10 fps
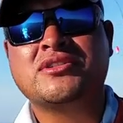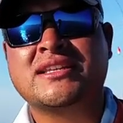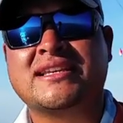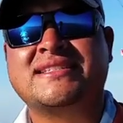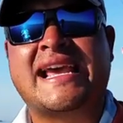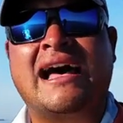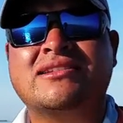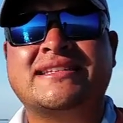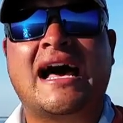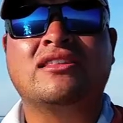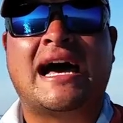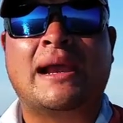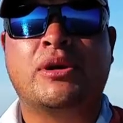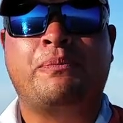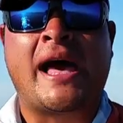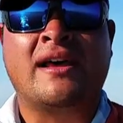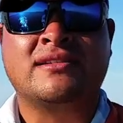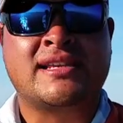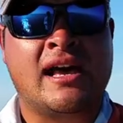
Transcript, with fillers: using this down south hybrid paddle